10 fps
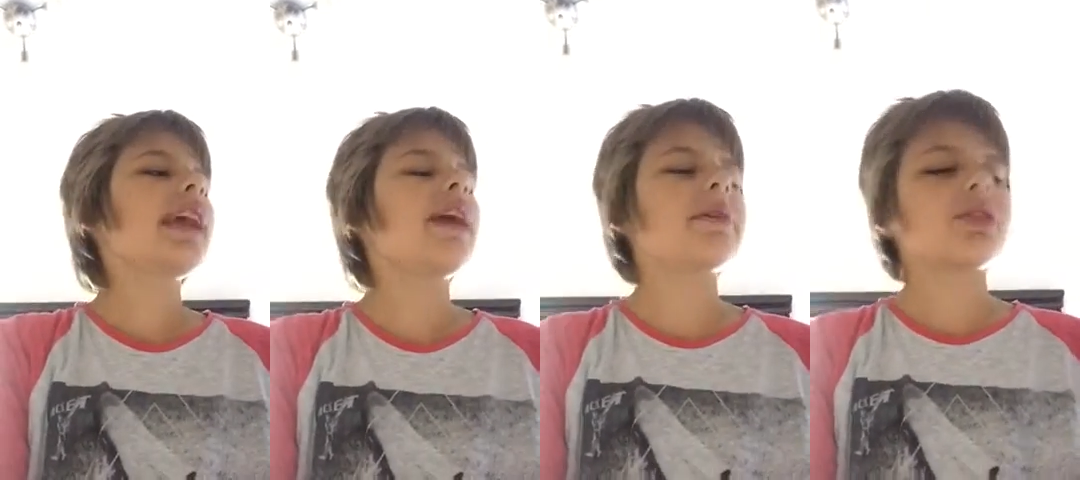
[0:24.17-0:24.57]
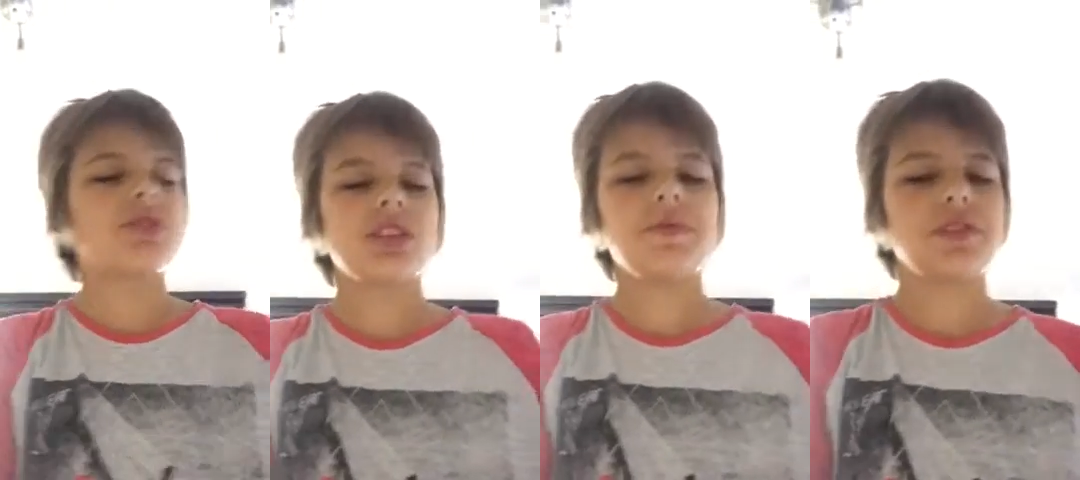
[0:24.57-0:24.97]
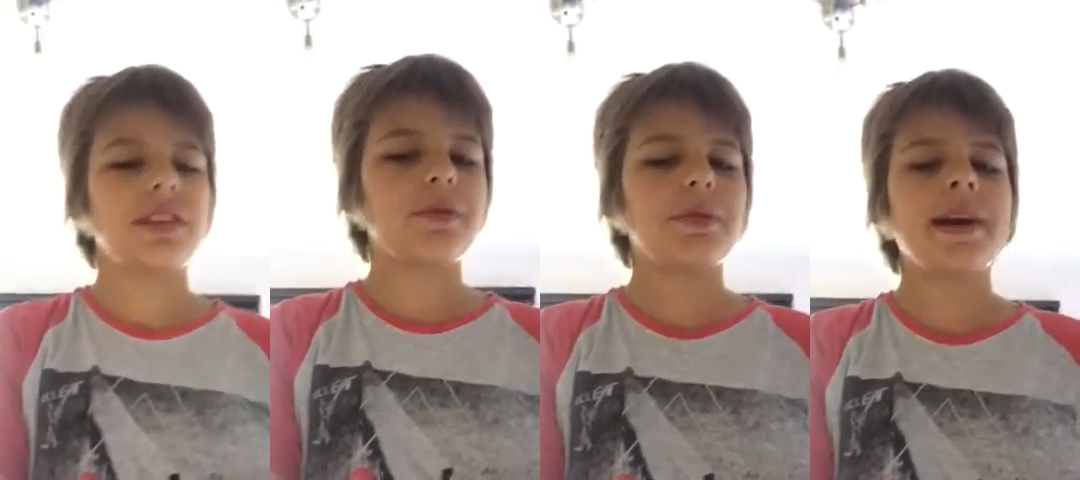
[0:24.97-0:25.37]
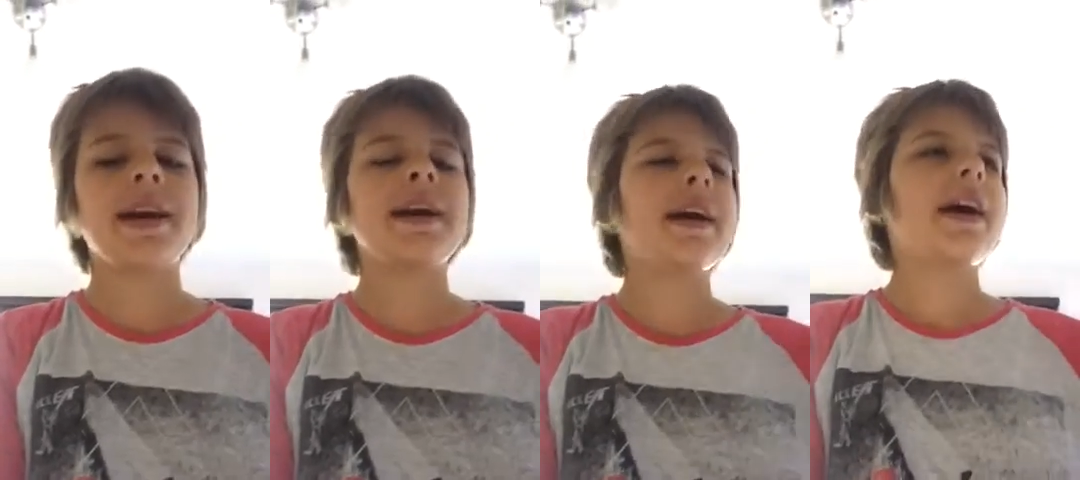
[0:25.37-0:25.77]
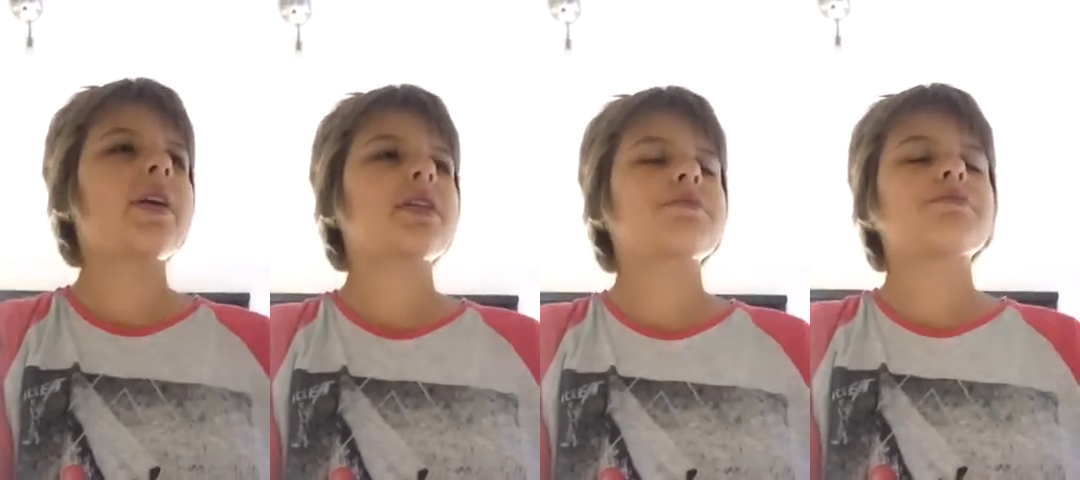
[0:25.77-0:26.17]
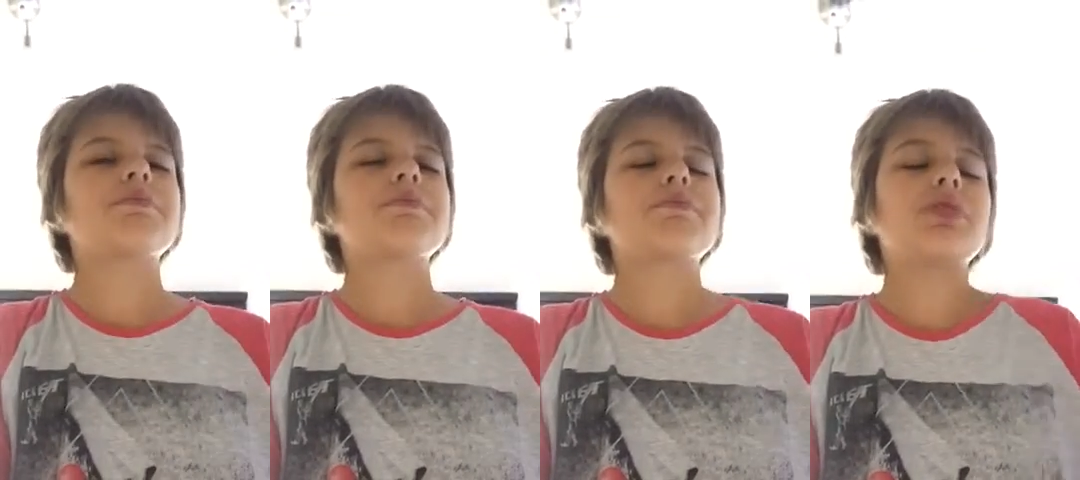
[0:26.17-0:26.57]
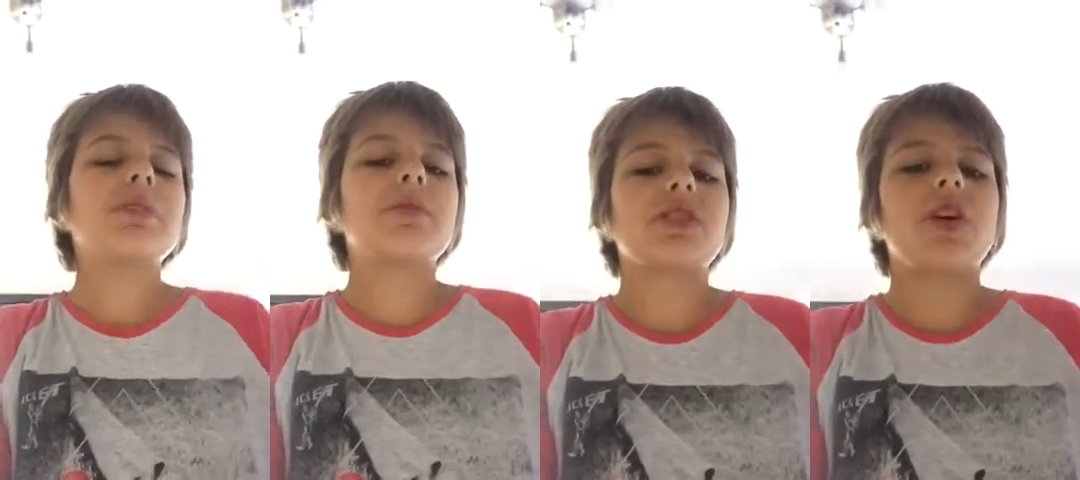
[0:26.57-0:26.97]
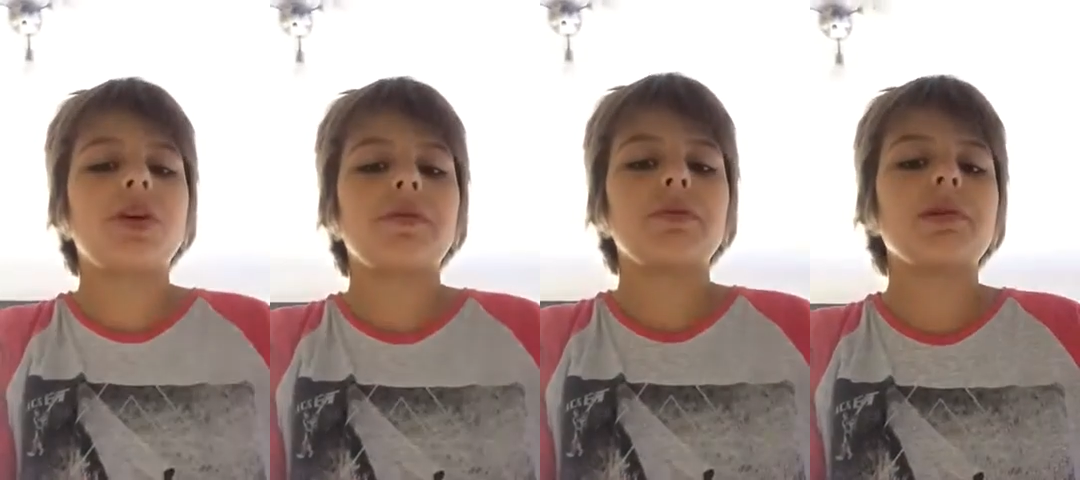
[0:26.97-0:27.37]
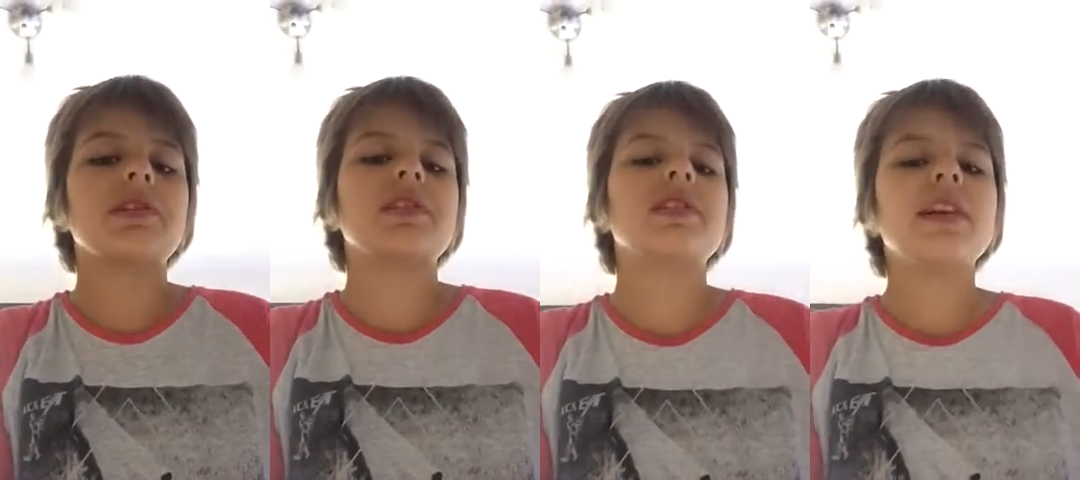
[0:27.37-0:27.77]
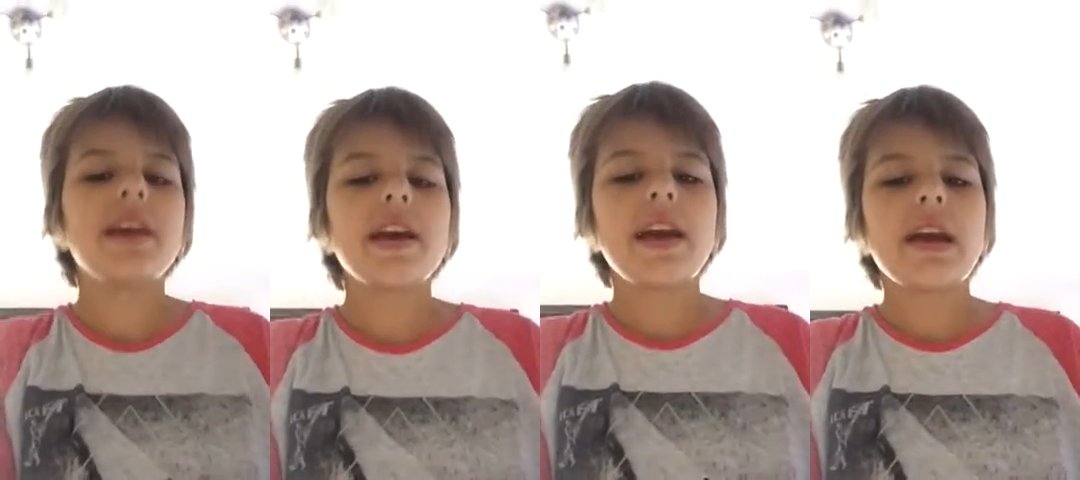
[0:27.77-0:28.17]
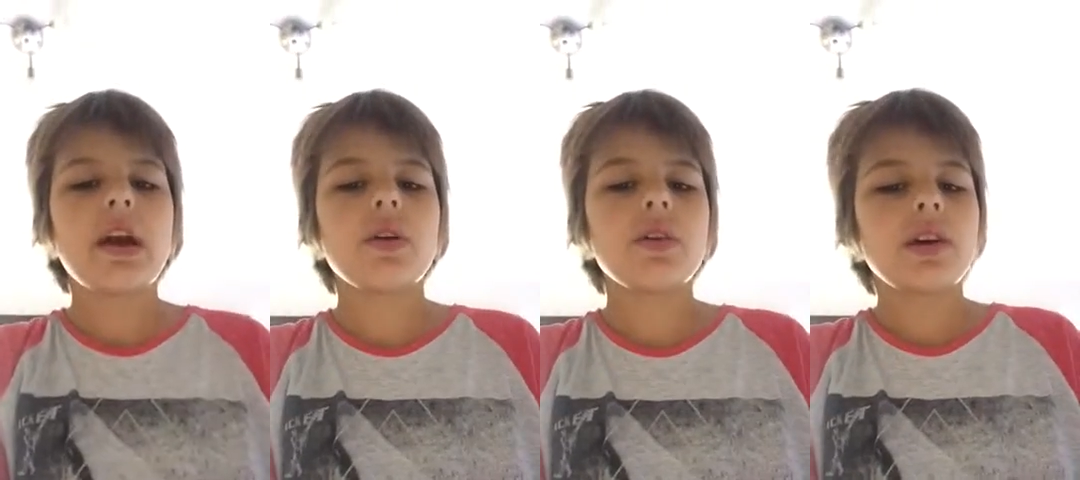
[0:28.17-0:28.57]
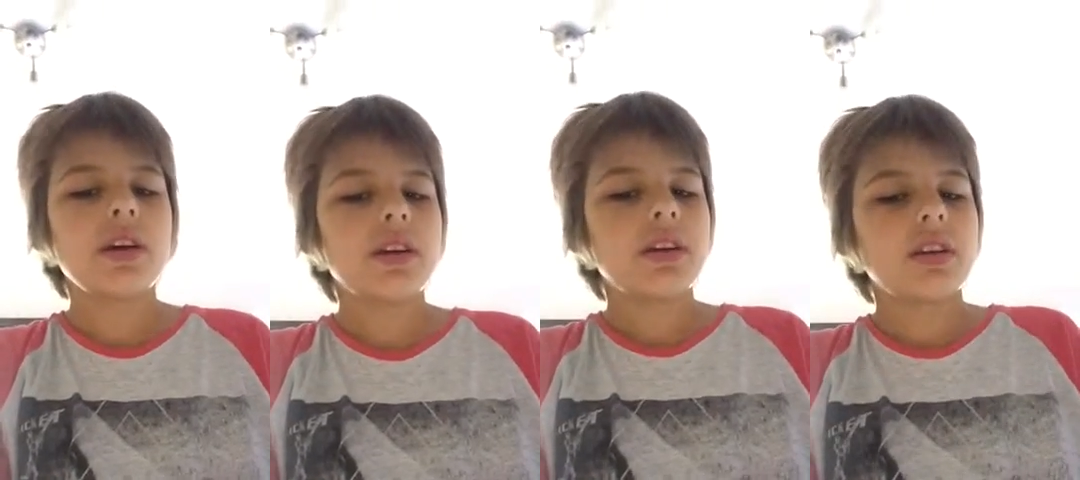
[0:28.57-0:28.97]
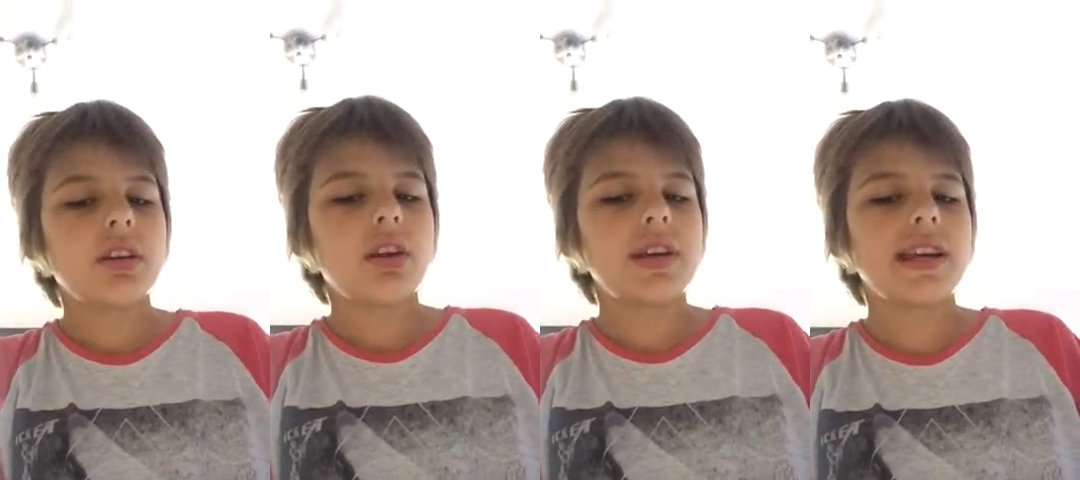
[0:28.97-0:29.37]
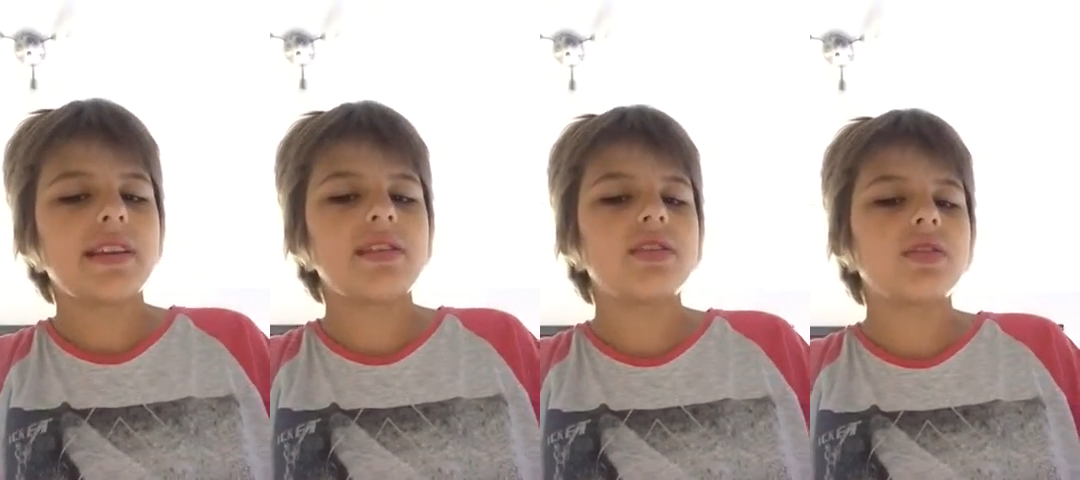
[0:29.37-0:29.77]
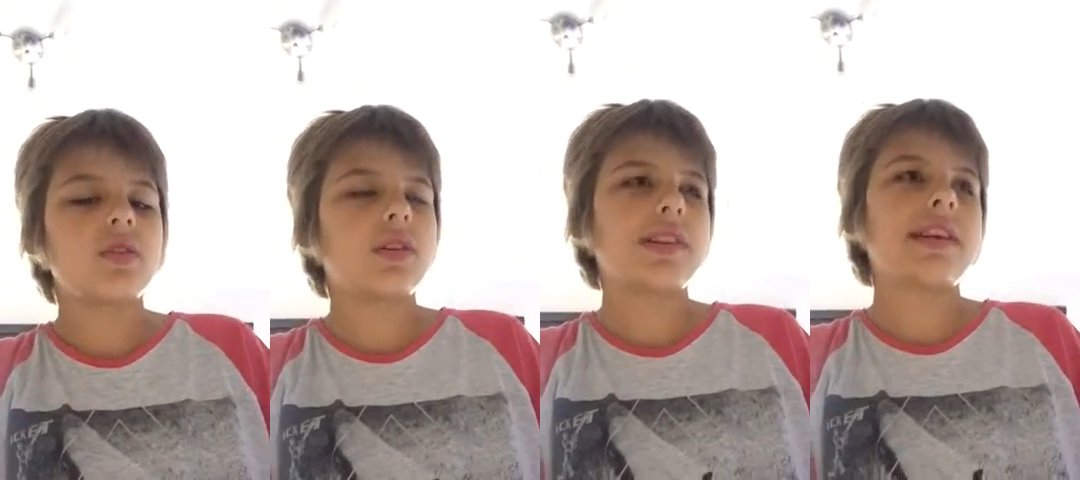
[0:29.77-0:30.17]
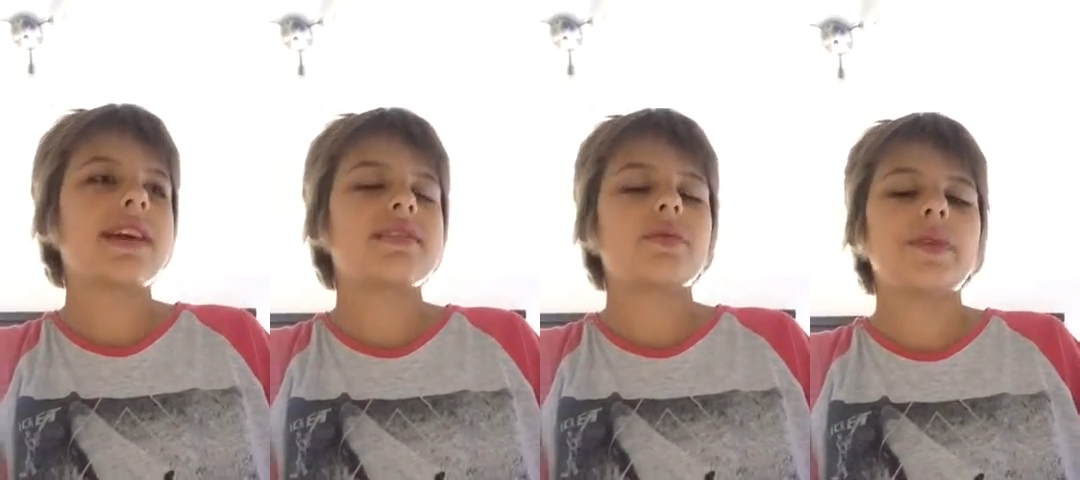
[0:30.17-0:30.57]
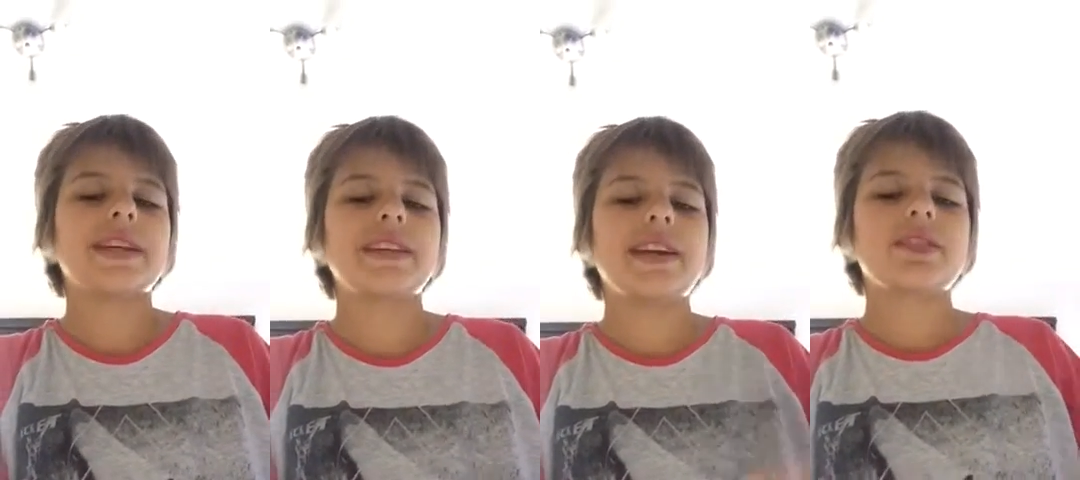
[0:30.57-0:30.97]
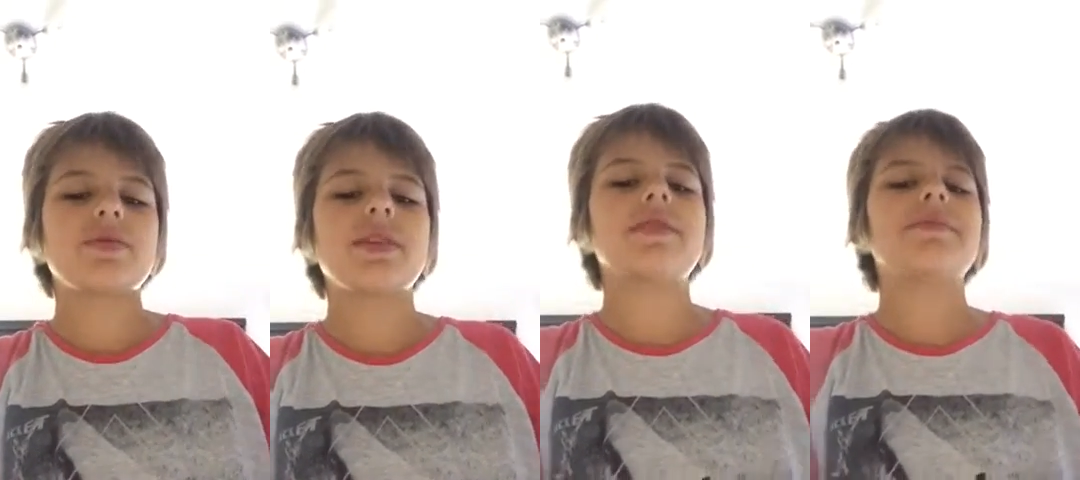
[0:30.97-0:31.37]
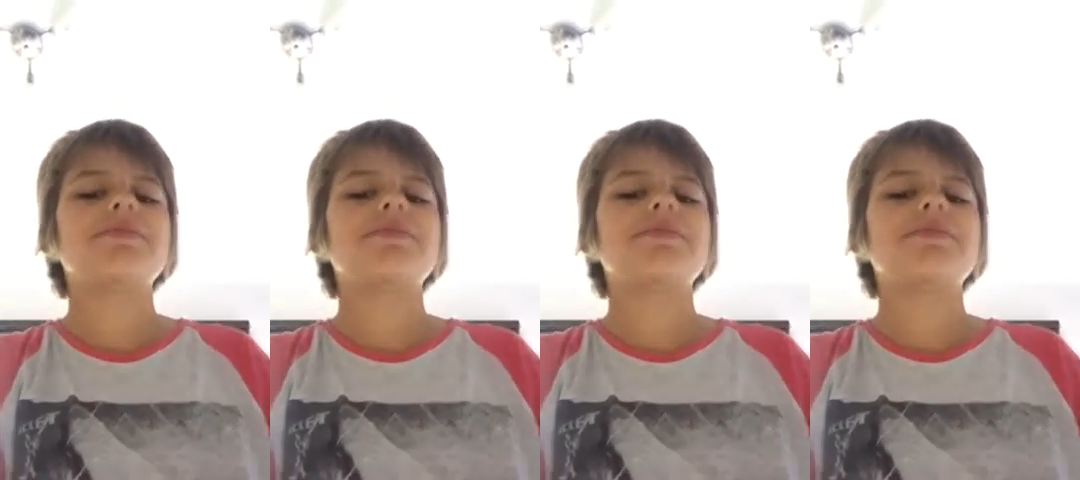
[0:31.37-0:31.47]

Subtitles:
how he got shifted everywhere, how he's pretty much a hurtful person, how, you know, he had this daughter that he has to reconnect with.